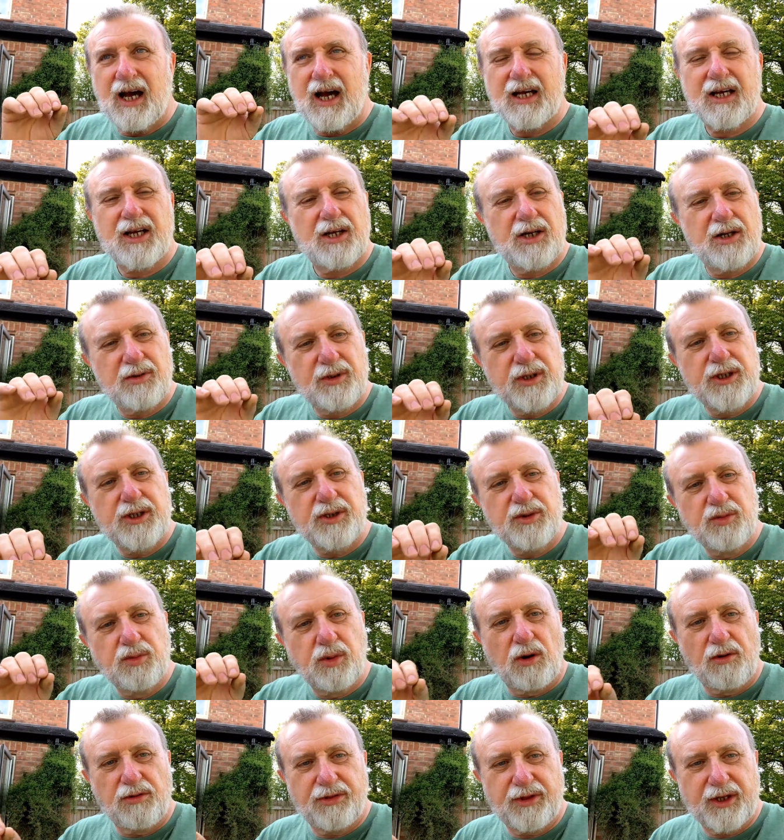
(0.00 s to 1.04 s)
I can only do
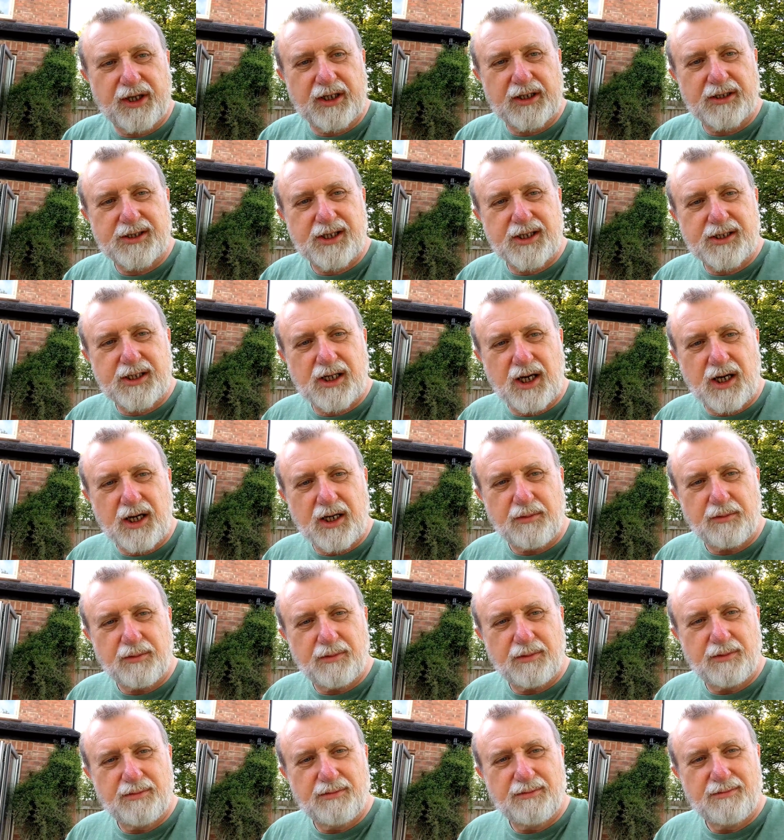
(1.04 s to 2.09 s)
one thing at a time
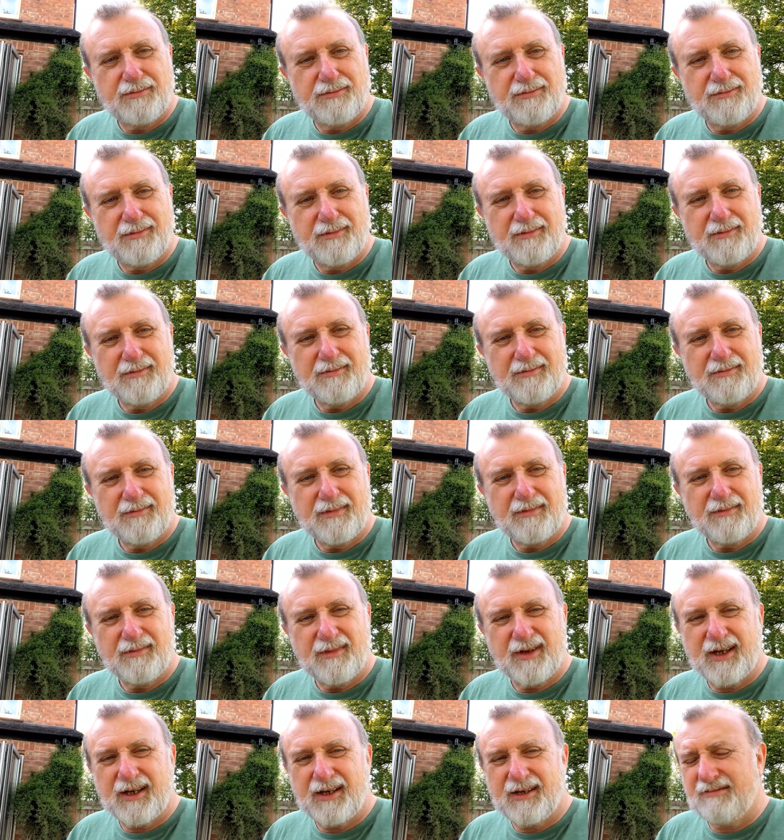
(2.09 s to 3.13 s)

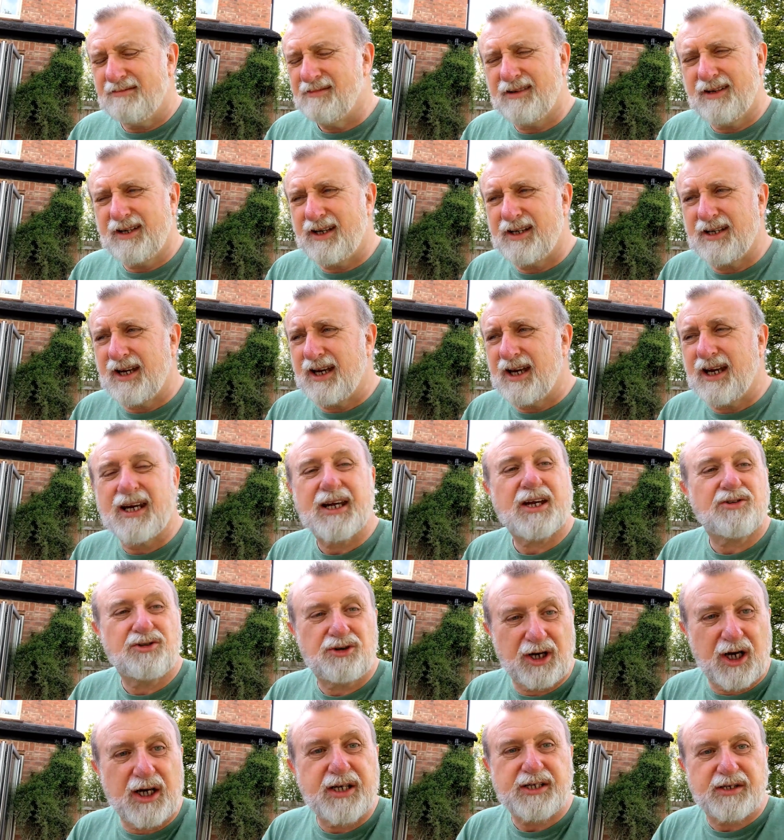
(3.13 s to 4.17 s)
in, in, in a
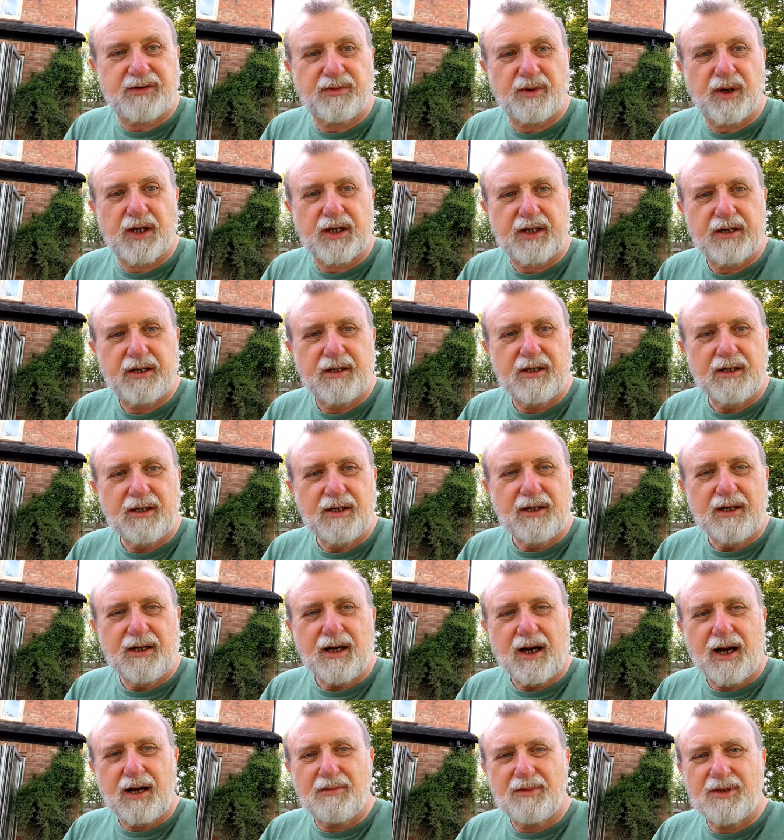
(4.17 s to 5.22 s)
creative way.
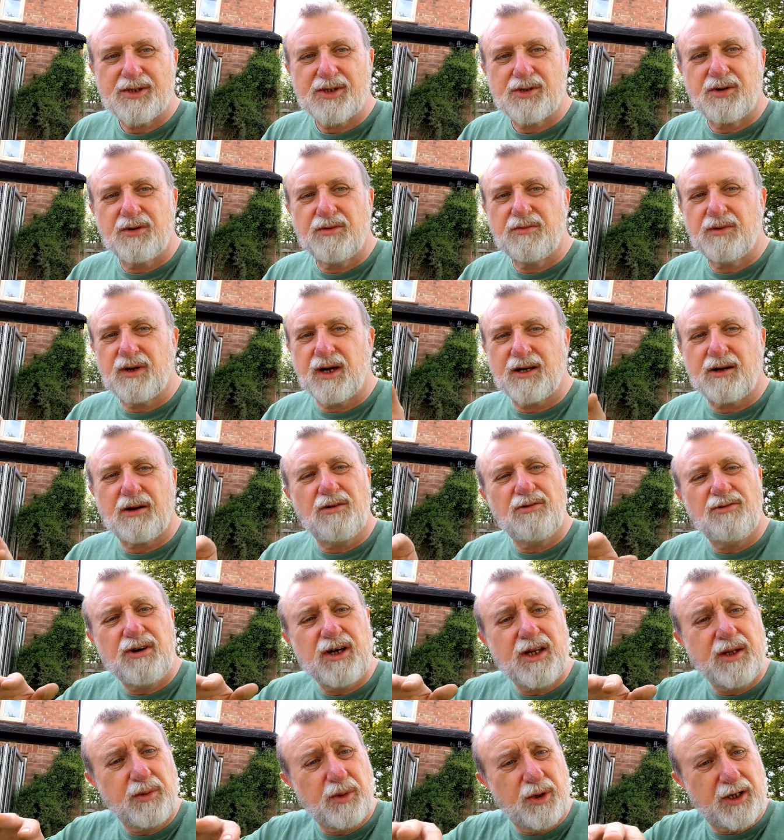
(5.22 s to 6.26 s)
I'm a sort of, I can't
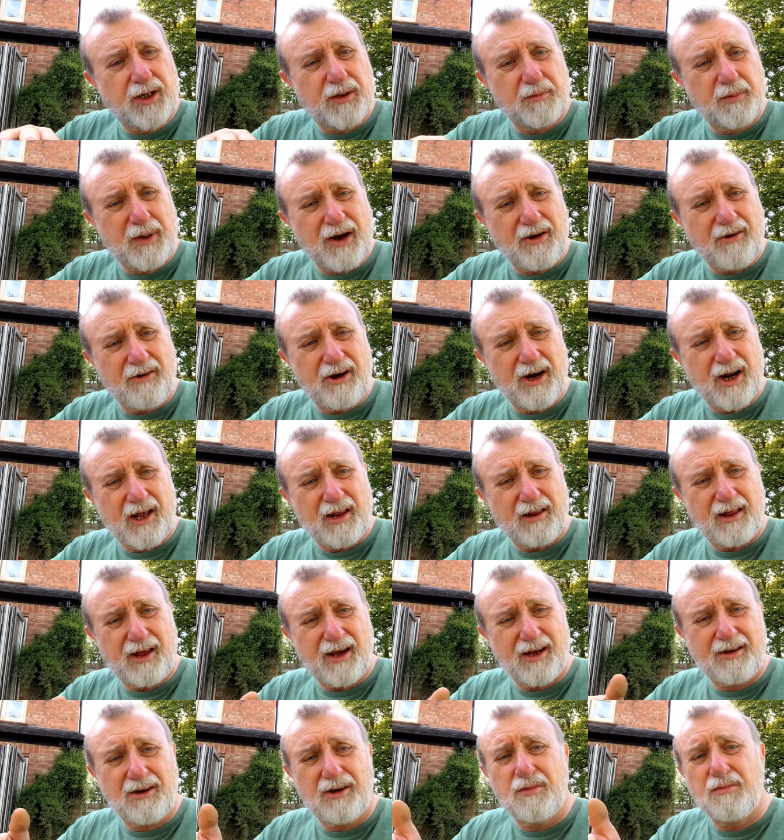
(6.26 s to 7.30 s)
really work in parallel.
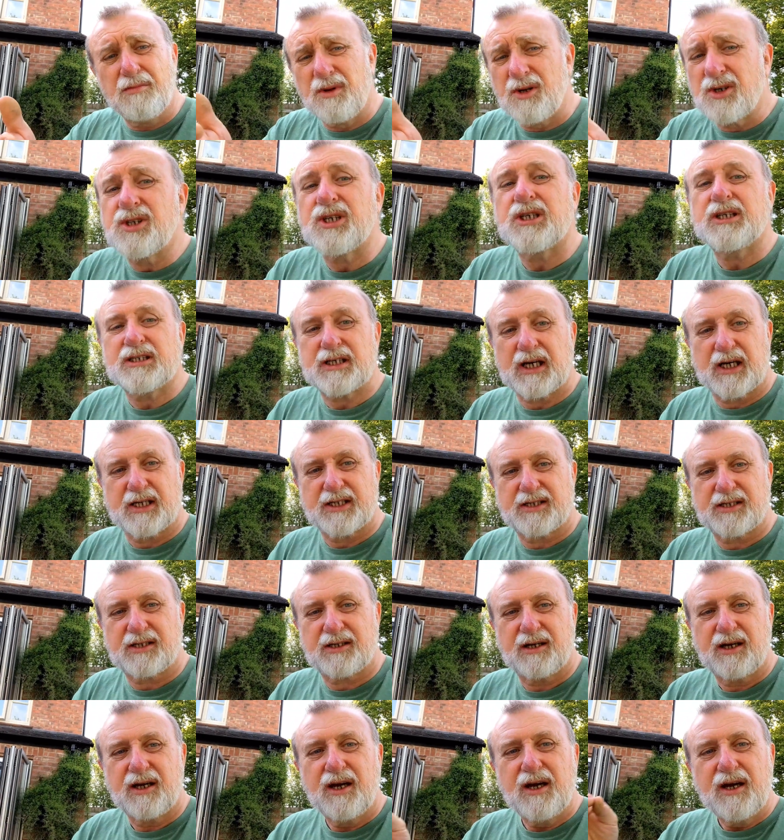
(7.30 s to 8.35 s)
I can't multitask.
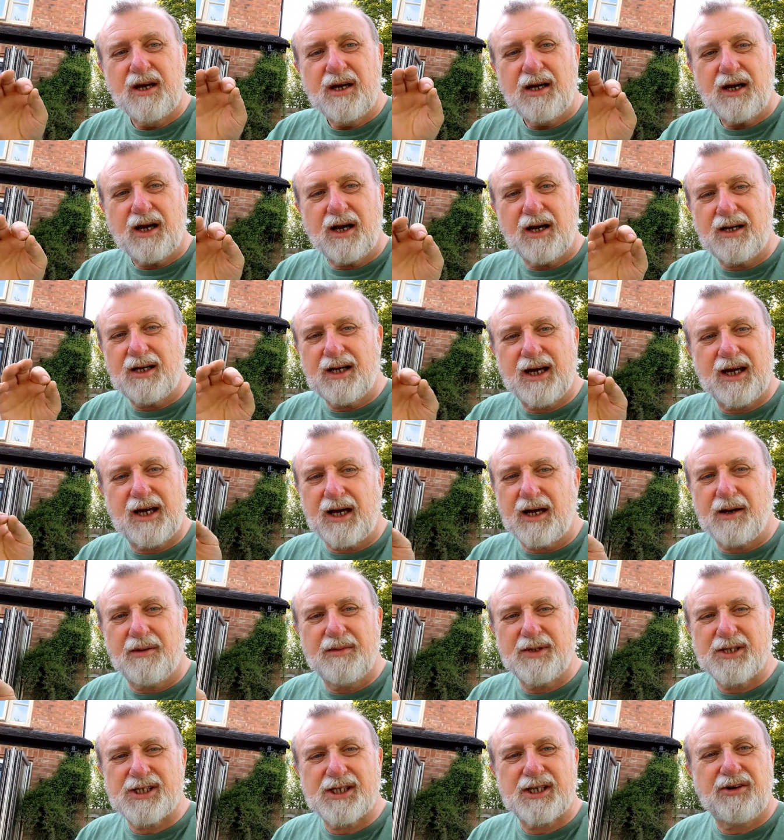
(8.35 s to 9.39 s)
I,
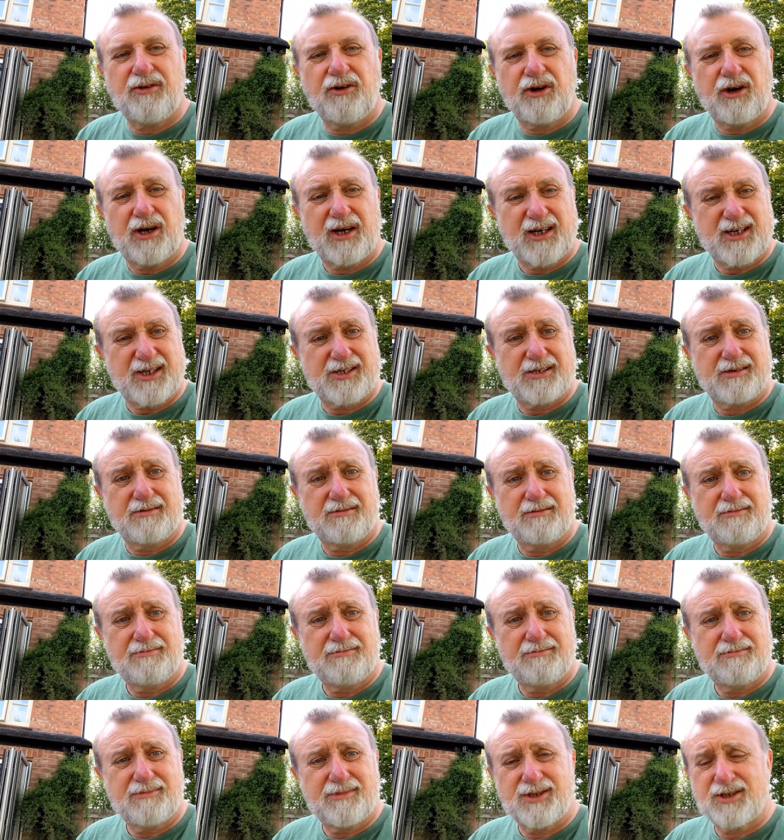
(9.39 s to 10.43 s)
am a serialist,
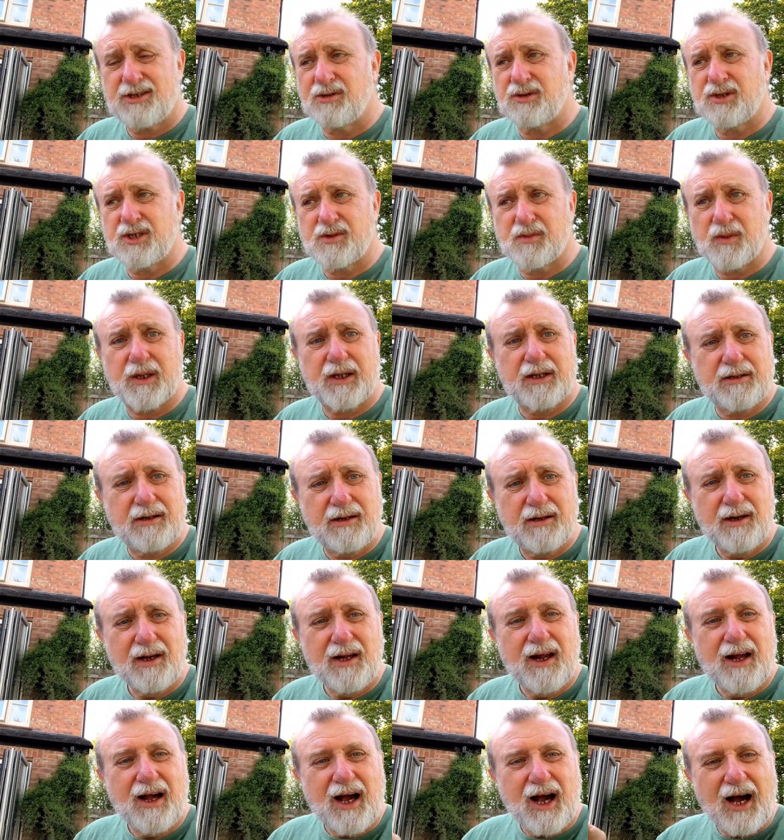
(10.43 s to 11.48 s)
so to speak.
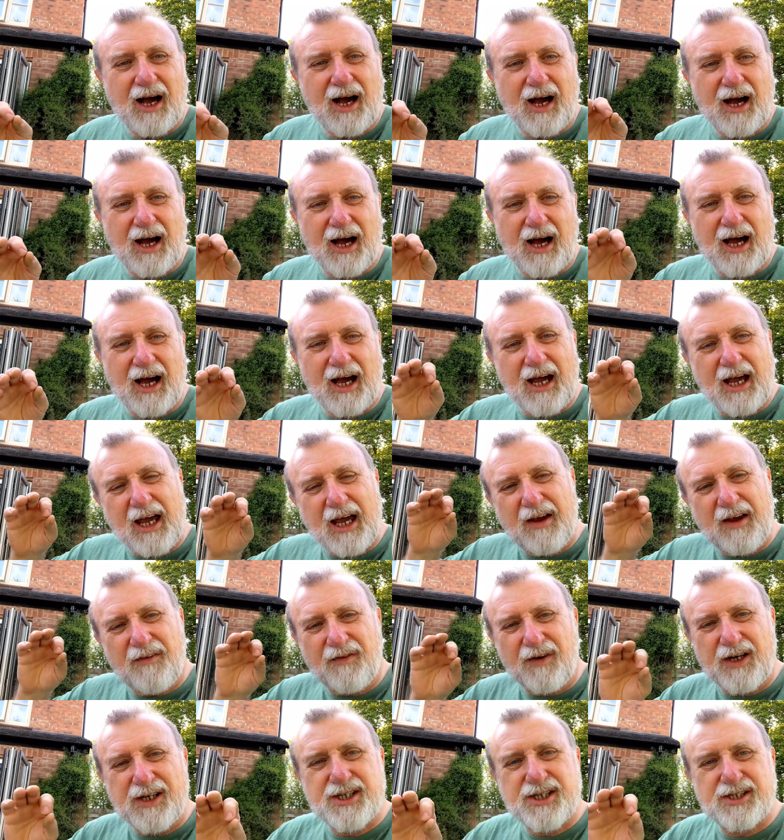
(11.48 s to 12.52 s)
Uh,
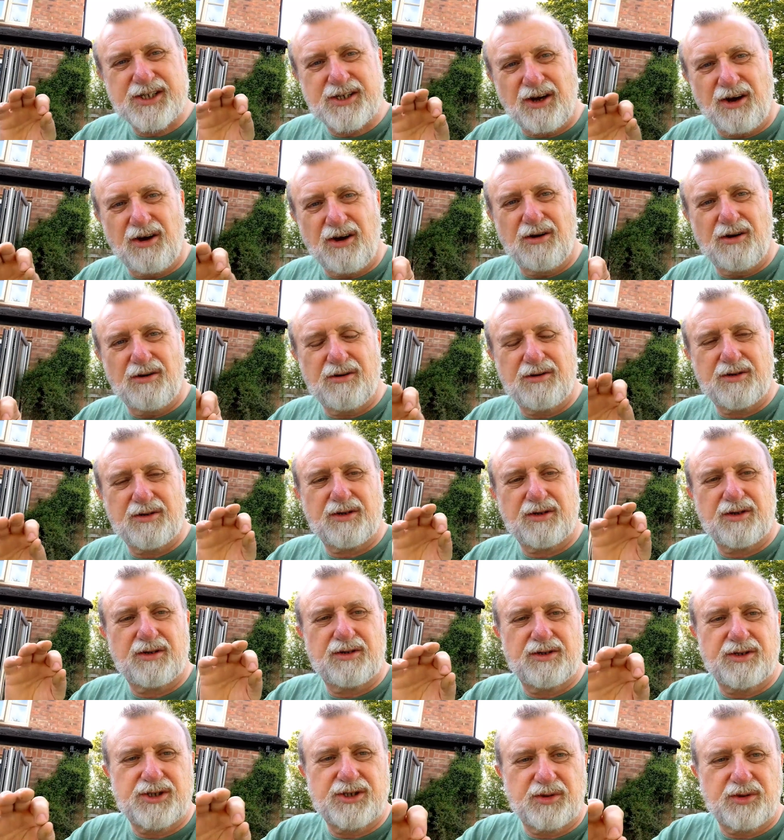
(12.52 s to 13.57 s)
if I start
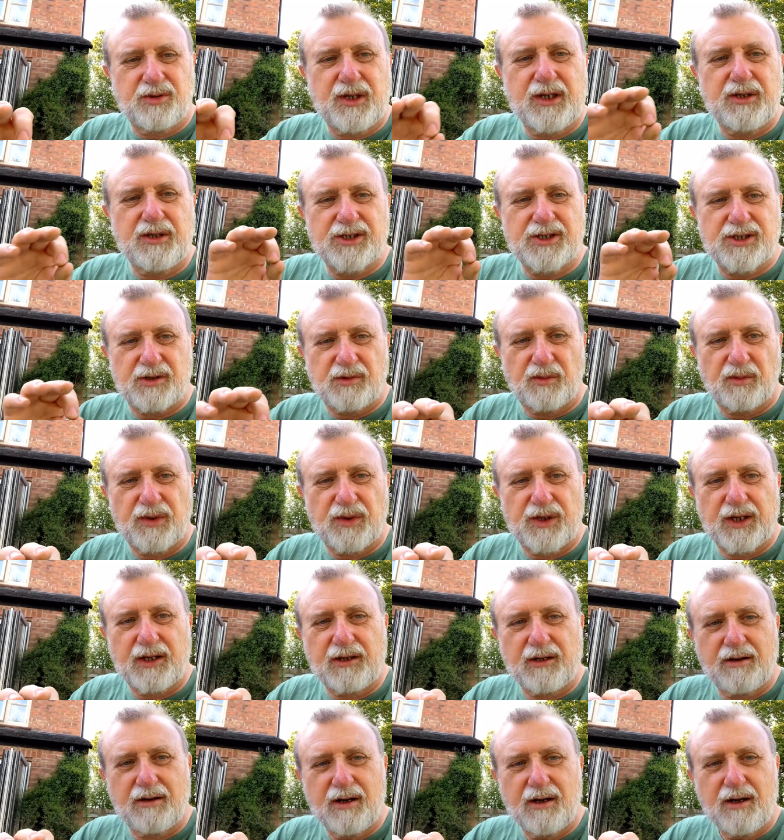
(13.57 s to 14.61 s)
doing
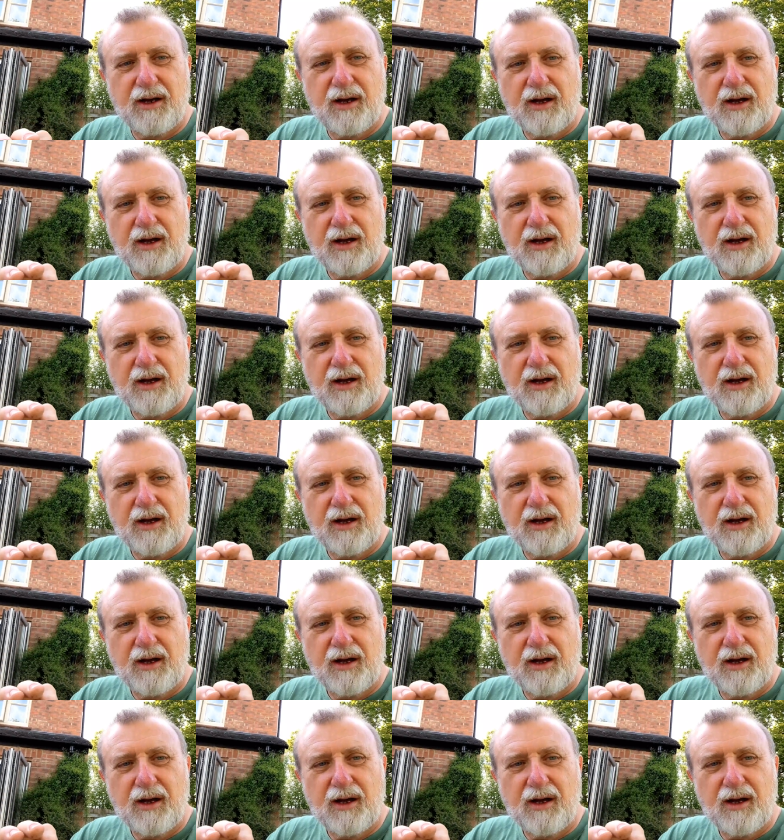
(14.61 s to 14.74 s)
something,